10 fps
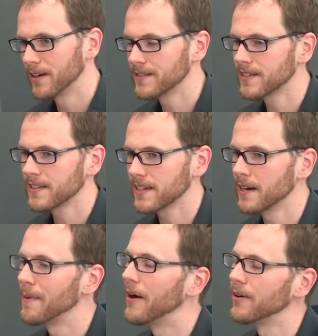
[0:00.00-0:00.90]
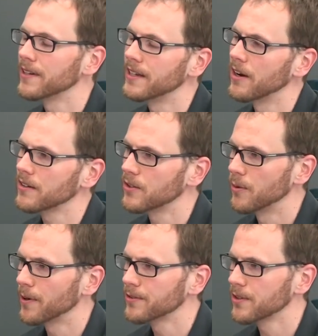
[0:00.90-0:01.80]
it's set to come out in
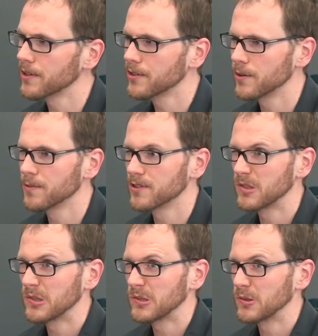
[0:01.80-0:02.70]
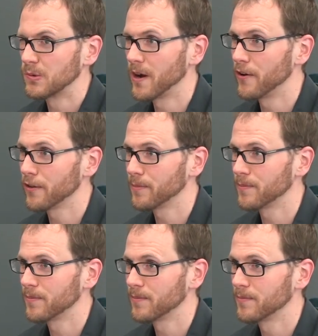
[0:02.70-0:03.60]
October, so October twelfth,
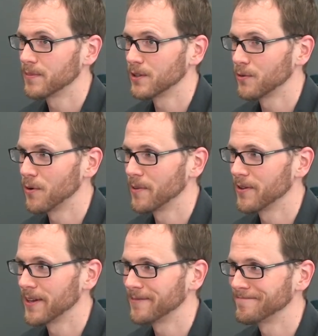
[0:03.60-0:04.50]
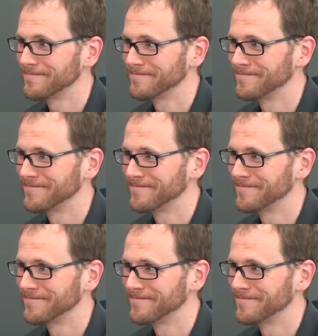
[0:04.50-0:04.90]
but don't quote me on that.